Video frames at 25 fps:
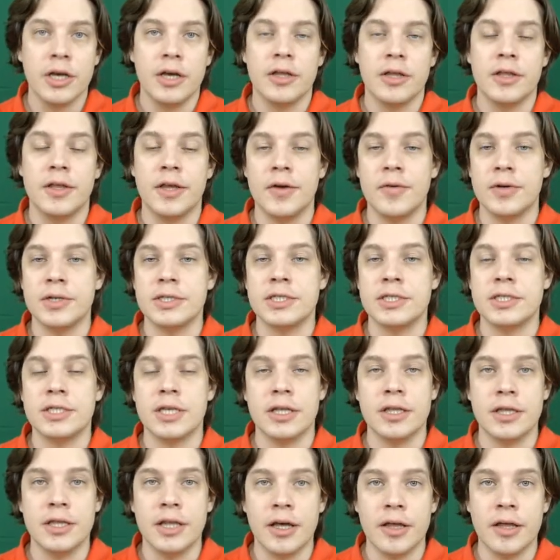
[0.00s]
there is
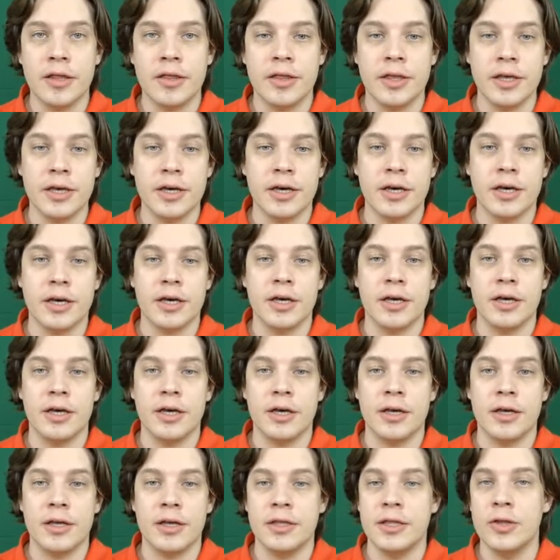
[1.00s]
nothing,
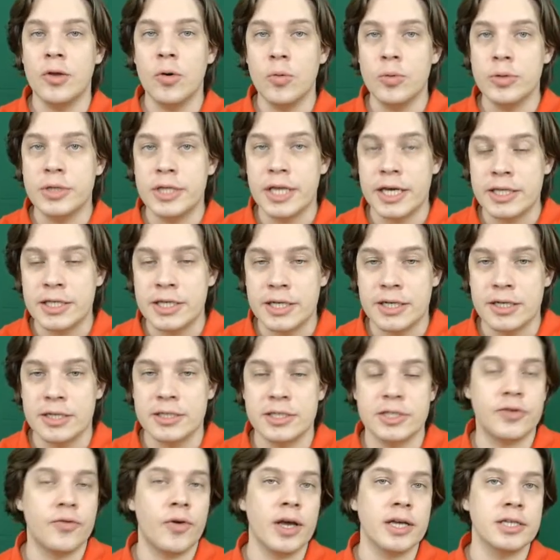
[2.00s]
no tactical
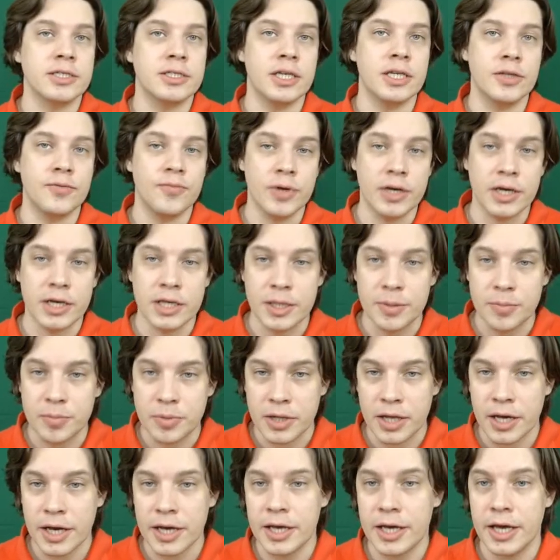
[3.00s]
strikes that we can
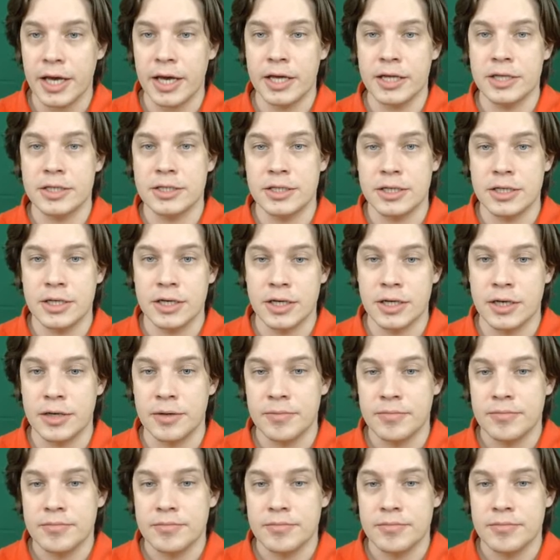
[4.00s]
apply, and